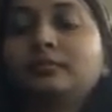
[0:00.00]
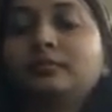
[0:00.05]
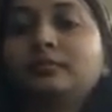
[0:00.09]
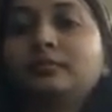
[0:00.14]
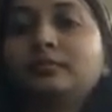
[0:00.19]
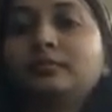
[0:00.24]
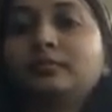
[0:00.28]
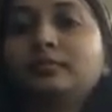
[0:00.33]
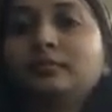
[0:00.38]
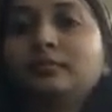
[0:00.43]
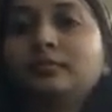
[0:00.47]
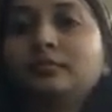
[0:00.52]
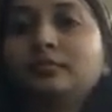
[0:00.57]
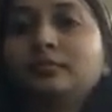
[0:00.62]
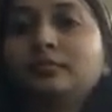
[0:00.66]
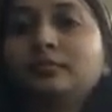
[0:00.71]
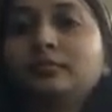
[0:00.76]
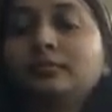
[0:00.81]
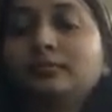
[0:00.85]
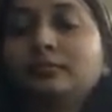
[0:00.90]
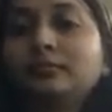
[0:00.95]

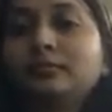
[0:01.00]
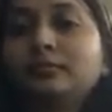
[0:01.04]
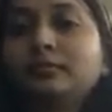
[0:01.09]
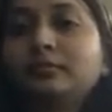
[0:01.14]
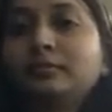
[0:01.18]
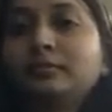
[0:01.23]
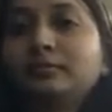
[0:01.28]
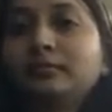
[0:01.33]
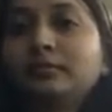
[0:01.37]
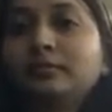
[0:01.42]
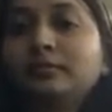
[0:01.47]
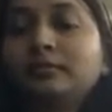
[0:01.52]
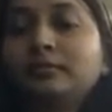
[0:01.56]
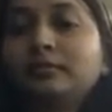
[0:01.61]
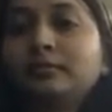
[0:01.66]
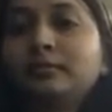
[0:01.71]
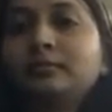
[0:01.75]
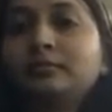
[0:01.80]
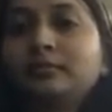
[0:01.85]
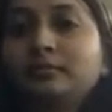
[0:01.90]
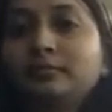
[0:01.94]

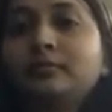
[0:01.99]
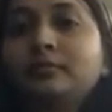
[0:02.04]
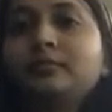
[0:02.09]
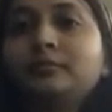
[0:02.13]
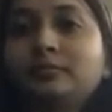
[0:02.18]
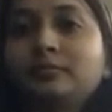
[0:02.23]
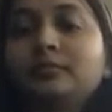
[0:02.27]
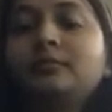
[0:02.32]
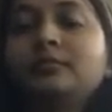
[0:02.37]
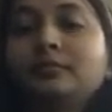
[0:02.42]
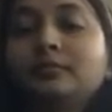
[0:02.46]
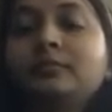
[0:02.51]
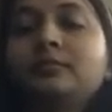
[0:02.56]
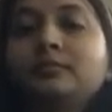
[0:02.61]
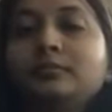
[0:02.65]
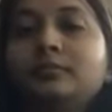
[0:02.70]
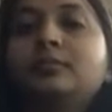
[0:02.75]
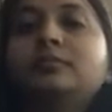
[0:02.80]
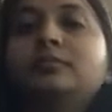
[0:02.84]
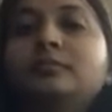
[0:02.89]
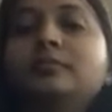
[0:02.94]

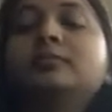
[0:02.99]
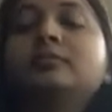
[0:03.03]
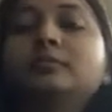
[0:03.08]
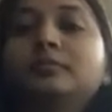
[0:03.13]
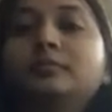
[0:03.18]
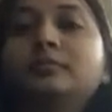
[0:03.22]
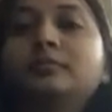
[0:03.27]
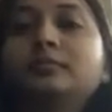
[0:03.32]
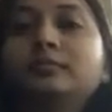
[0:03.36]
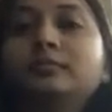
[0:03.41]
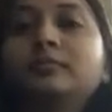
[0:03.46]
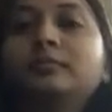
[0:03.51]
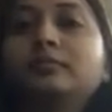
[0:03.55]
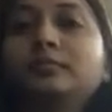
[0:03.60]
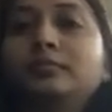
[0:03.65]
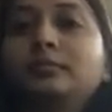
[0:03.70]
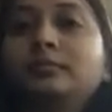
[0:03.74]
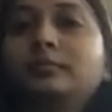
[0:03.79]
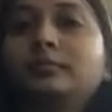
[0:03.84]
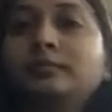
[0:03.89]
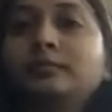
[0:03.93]

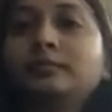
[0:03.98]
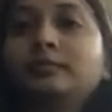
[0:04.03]
(not speaking)